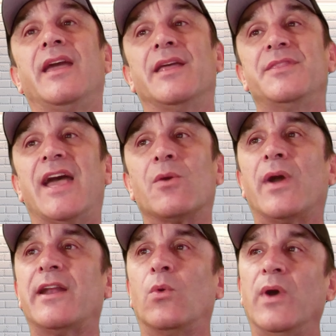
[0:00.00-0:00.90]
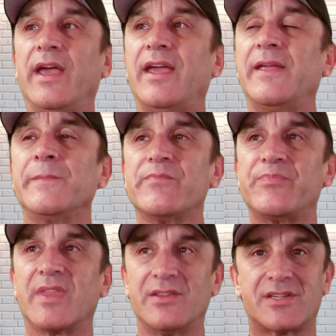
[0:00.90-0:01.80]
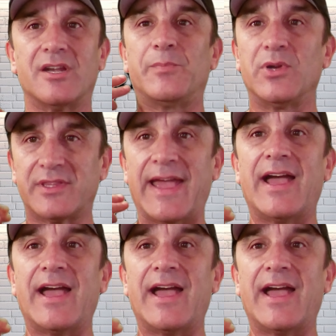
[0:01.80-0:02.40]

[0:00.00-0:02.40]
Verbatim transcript: And that right away is going to put the